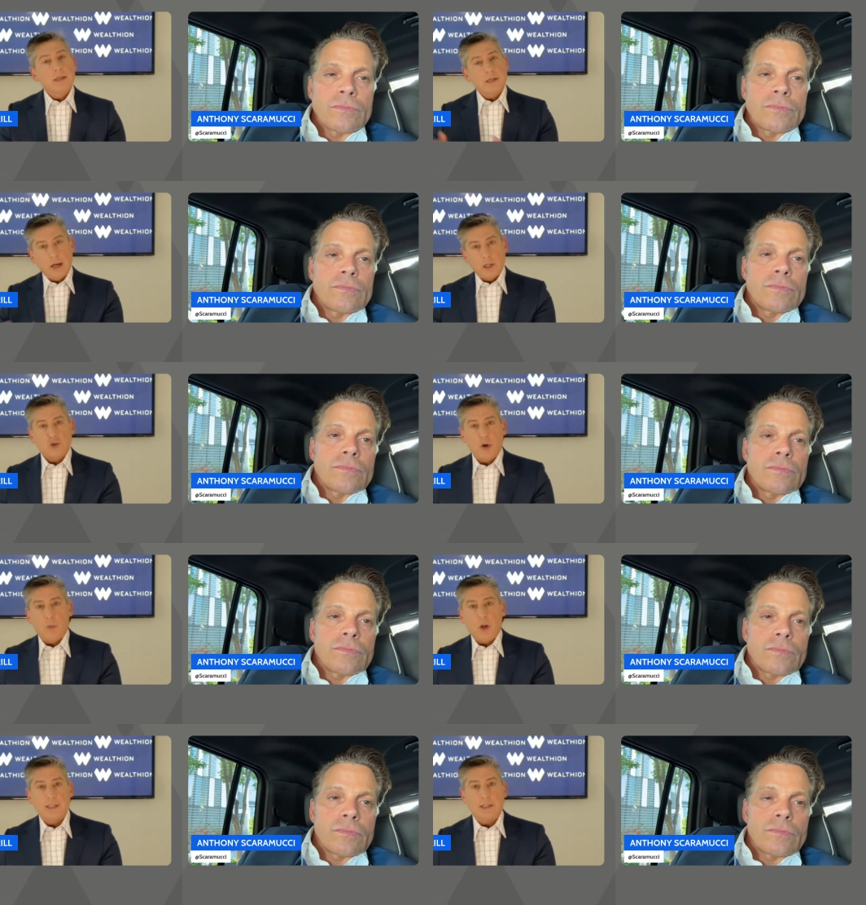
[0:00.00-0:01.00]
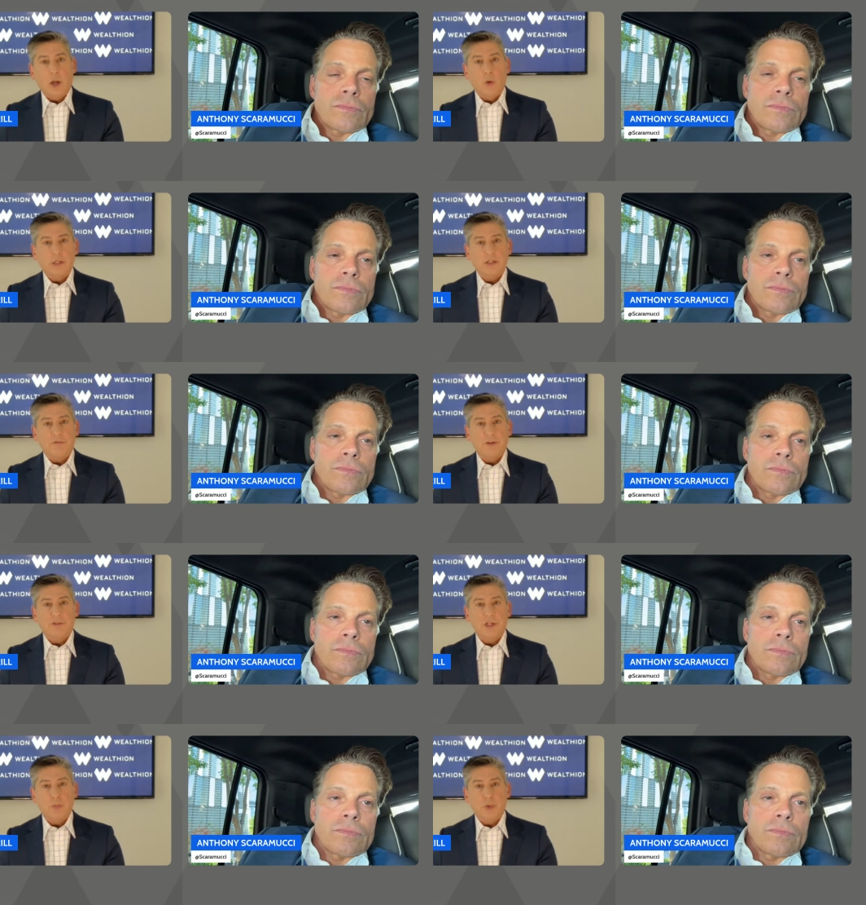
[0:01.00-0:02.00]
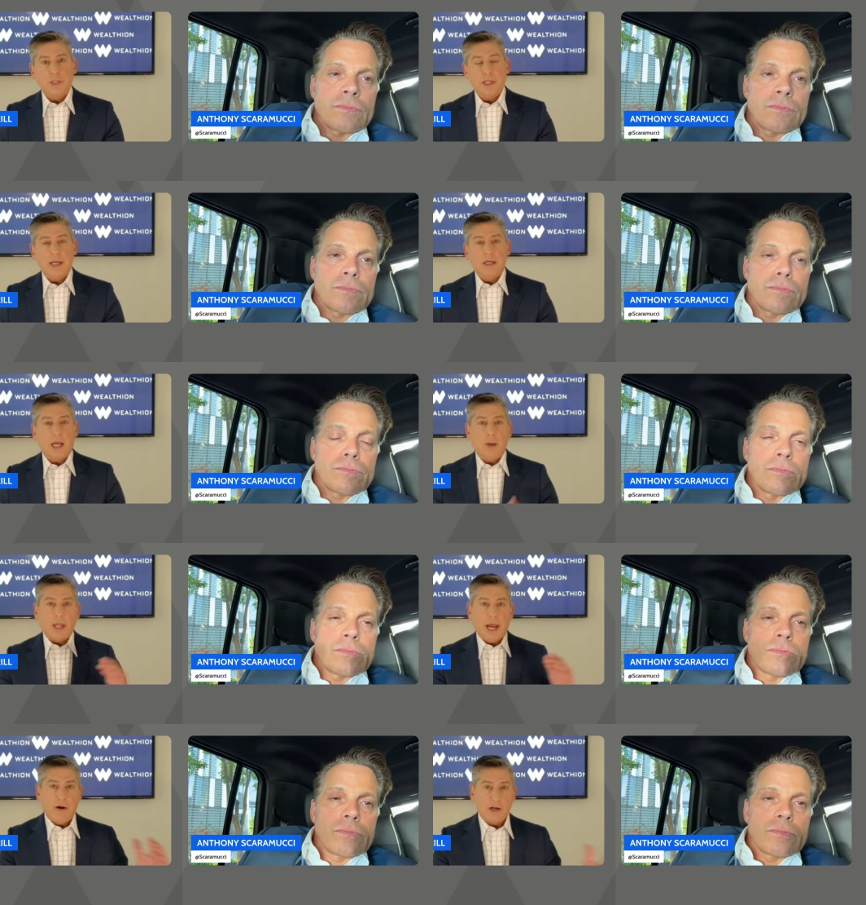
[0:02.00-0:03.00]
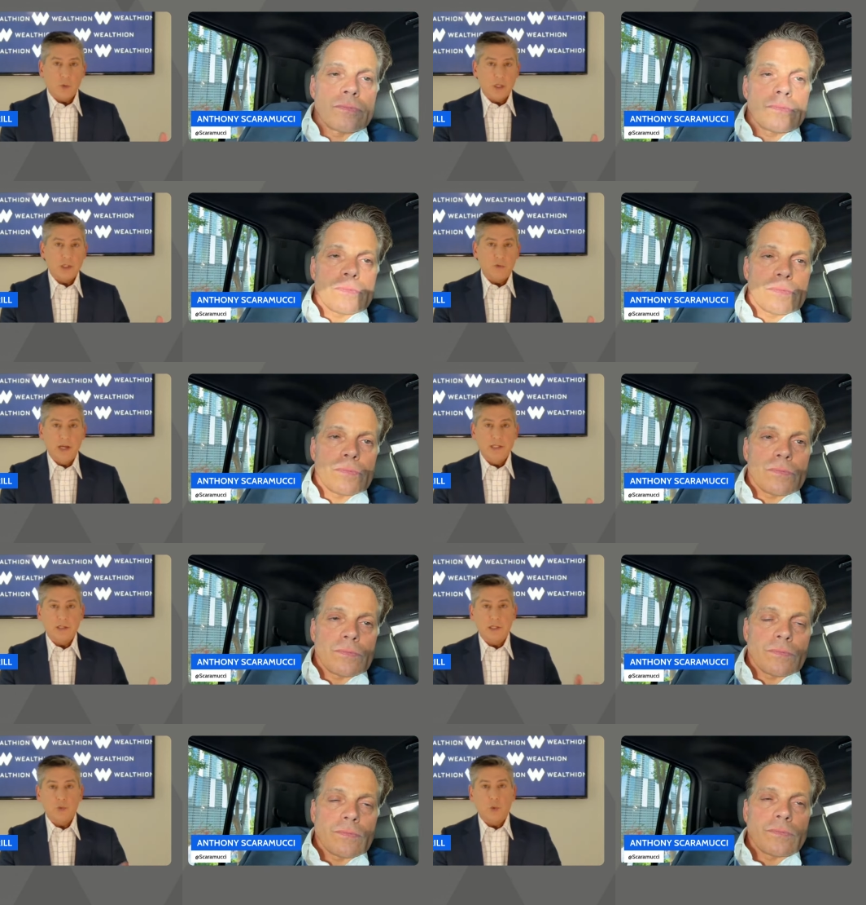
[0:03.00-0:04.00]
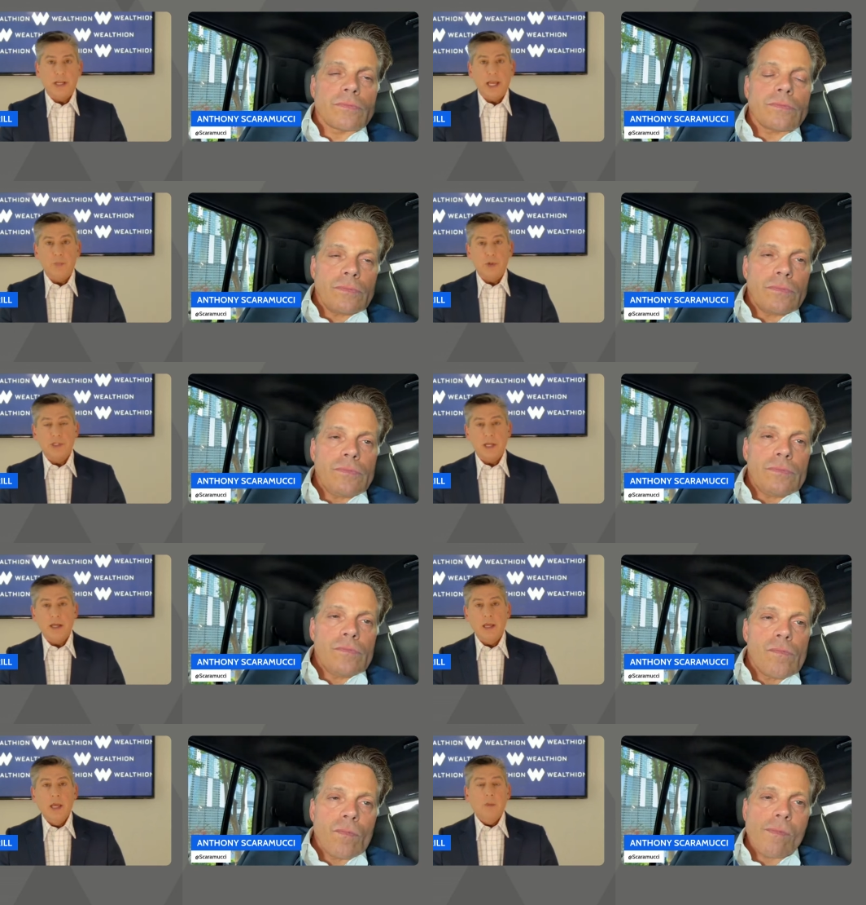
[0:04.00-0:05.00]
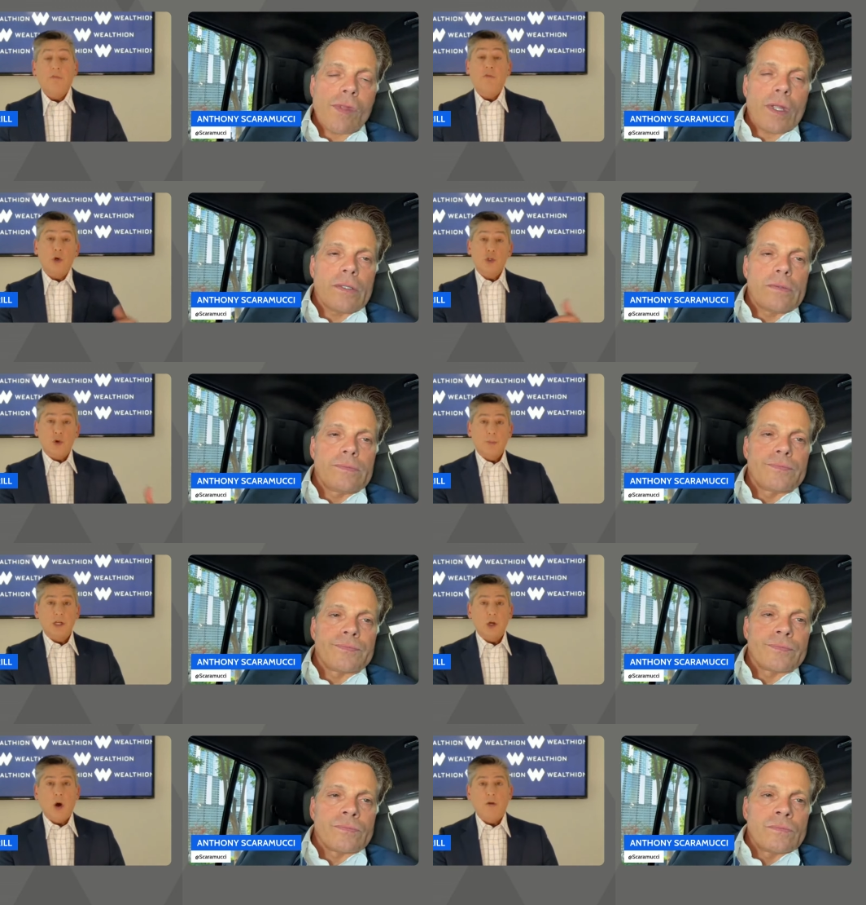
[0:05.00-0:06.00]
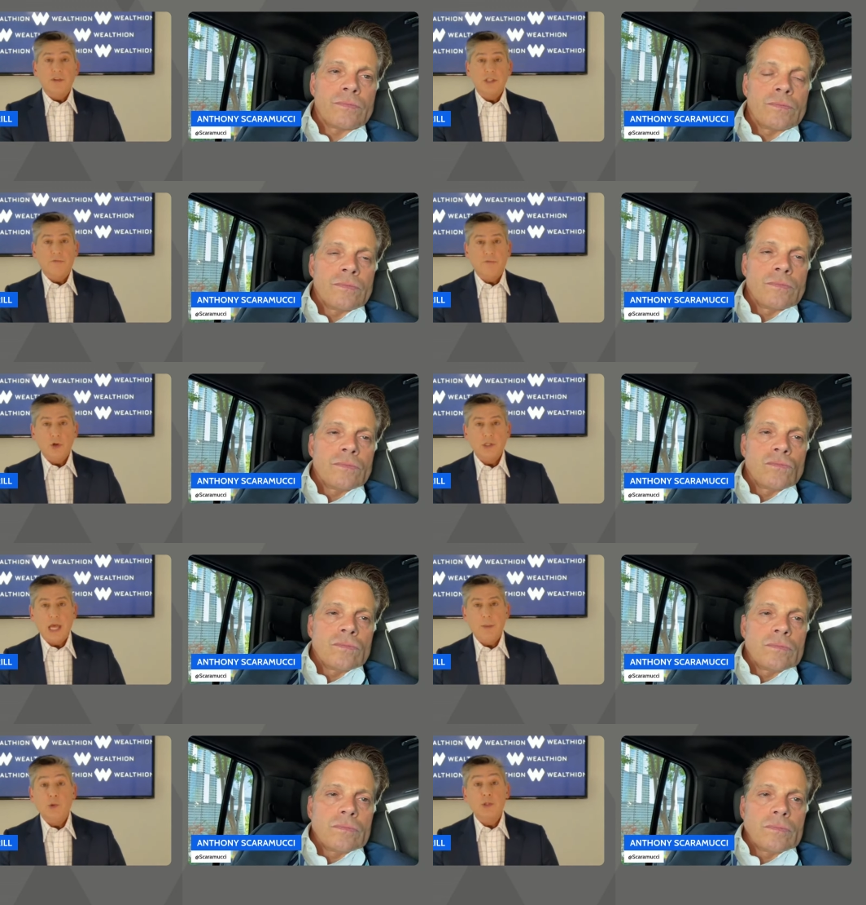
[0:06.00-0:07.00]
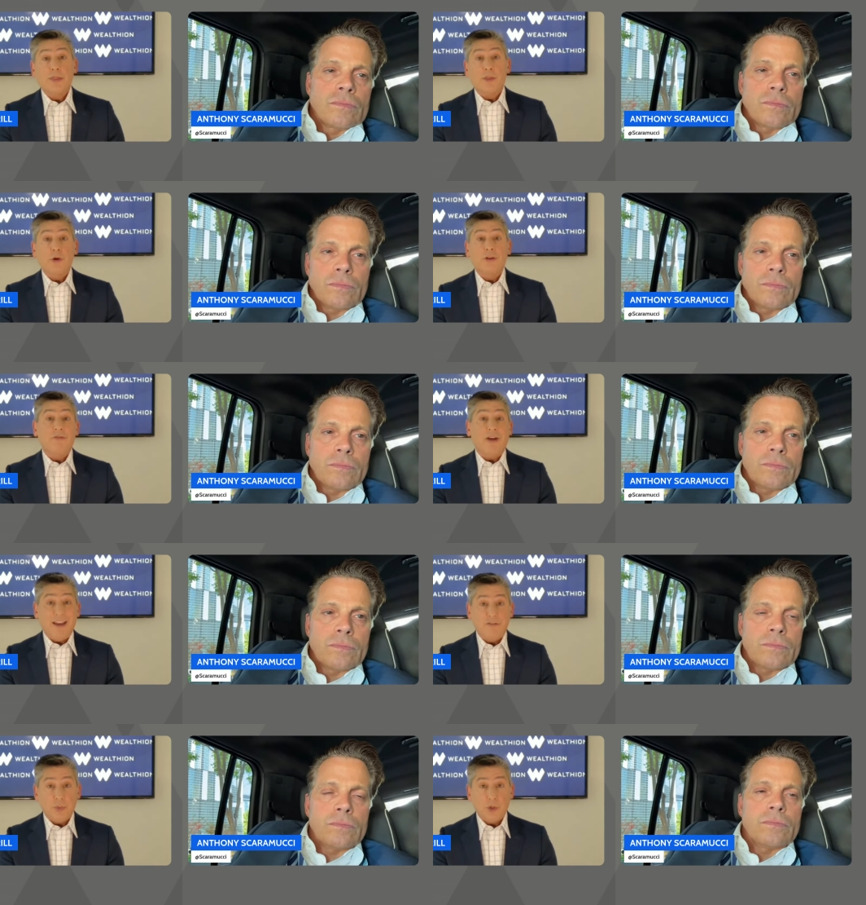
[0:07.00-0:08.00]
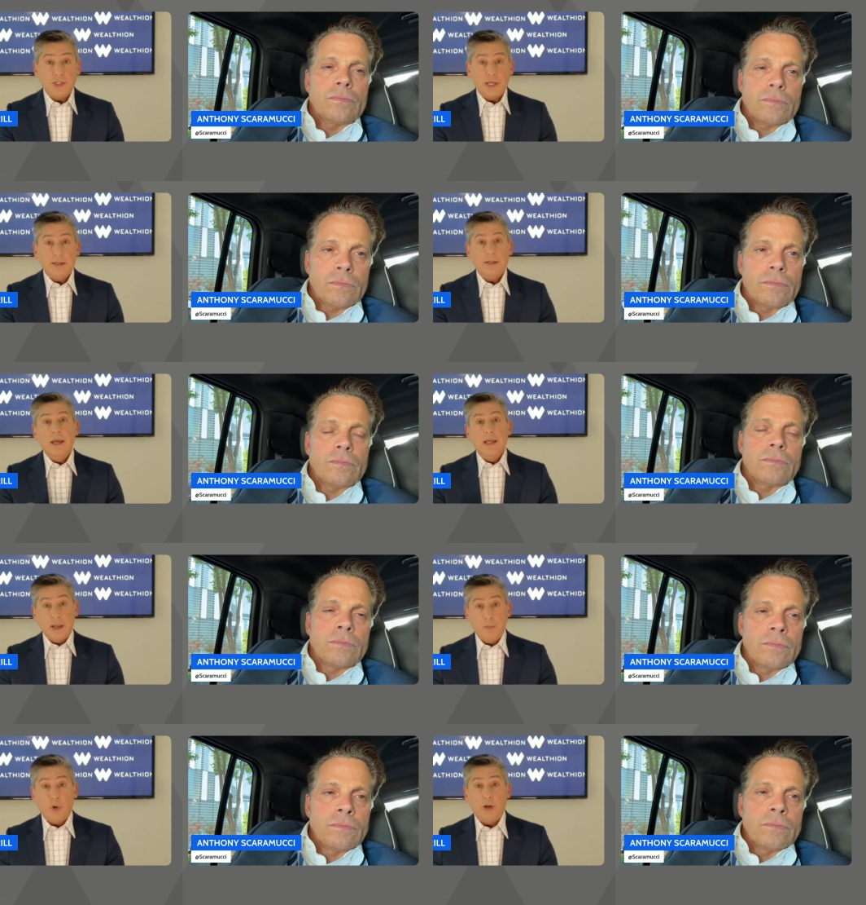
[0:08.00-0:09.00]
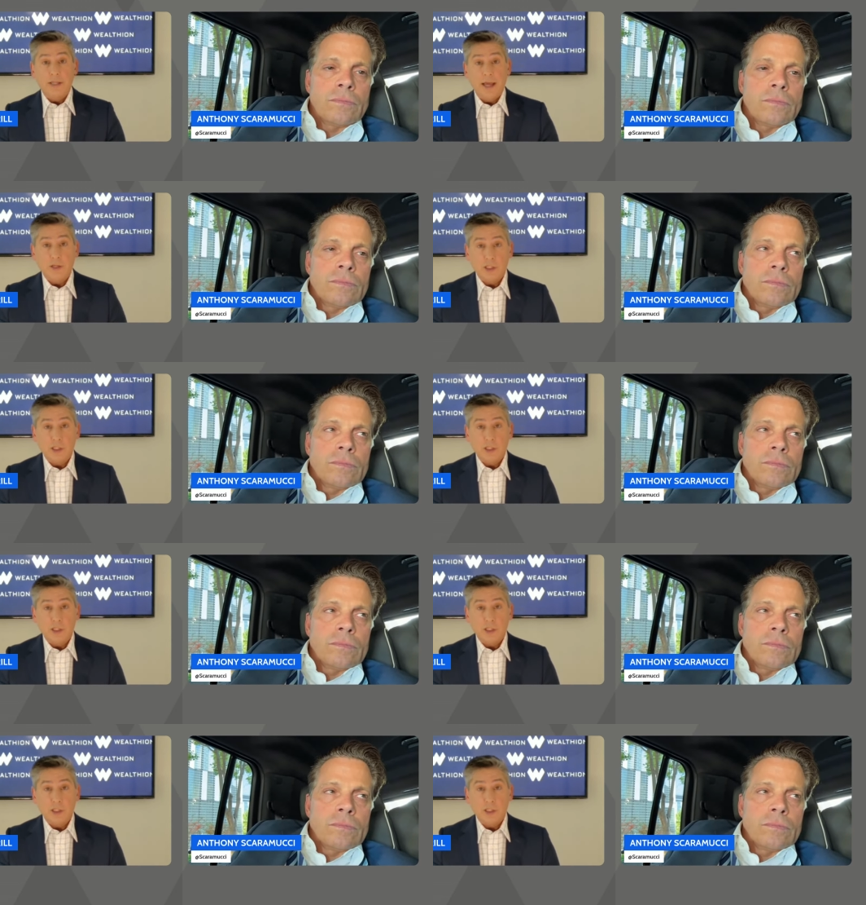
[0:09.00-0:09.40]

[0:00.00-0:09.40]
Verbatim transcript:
Speaker 1: Donald Trump wants to lower it to 15%. Kamala Harris wants to raise it to 28%. Before Trump took office the first time, it was 35%. They brought it down to